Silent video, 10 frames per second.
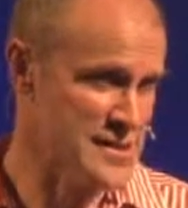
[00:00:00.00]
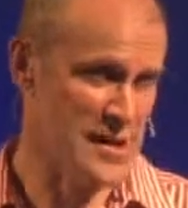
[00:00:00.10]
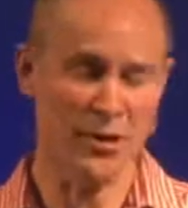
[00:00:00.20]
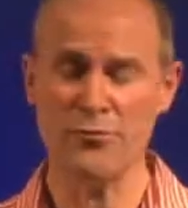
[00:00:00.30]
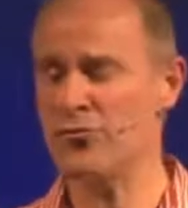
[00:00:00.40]
you know,
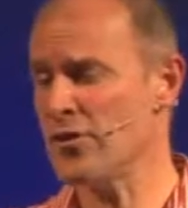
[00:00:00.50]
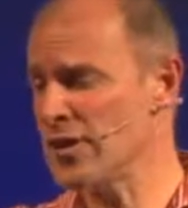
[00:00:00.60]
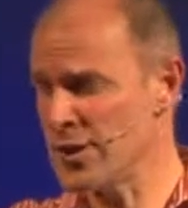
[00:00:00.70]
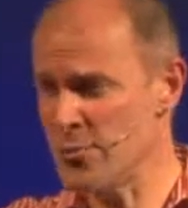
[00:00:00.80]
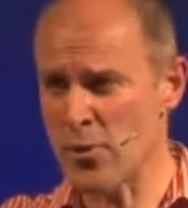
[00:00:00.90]
I'll follow
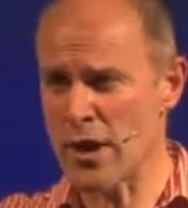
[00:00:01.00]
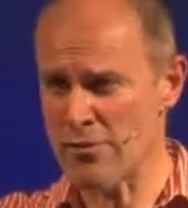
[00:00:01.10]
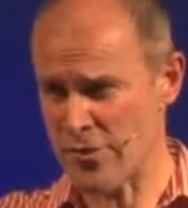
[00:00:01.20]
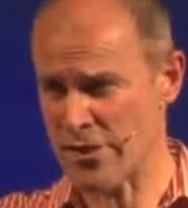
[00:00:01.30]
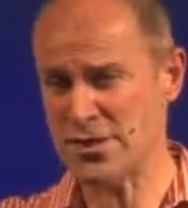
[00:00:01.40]
you
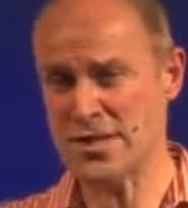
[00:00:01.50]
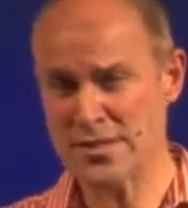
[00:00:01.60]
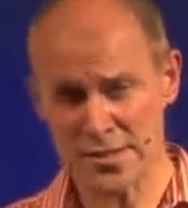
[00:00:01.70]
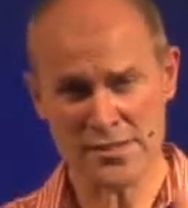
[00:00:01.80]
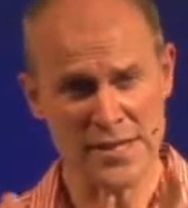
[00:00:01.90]
wherever. And
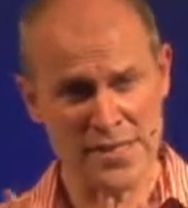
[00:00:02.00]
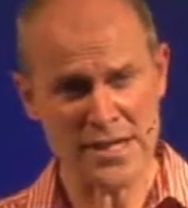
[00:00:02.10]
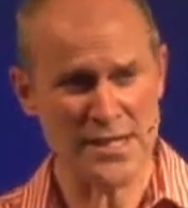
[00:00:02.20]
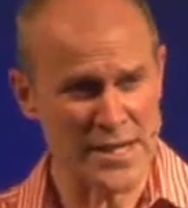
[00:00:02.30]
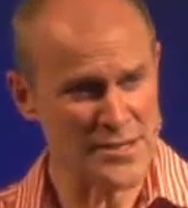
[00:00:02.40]
Jesus says,
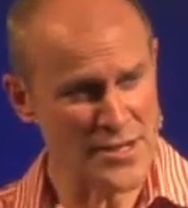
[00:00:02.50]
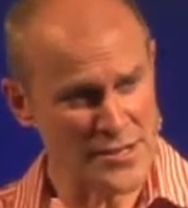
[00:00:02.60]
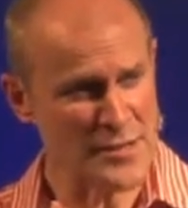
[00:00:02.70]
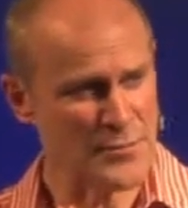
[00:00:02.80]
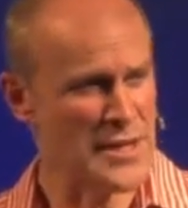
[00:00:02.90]
actually, do you know
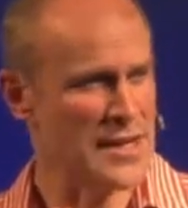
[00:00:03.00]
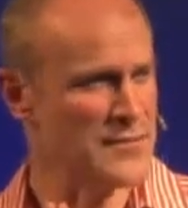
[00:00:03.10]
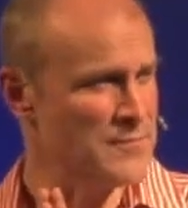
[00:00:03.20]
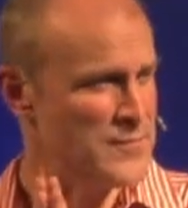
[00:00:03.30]
something?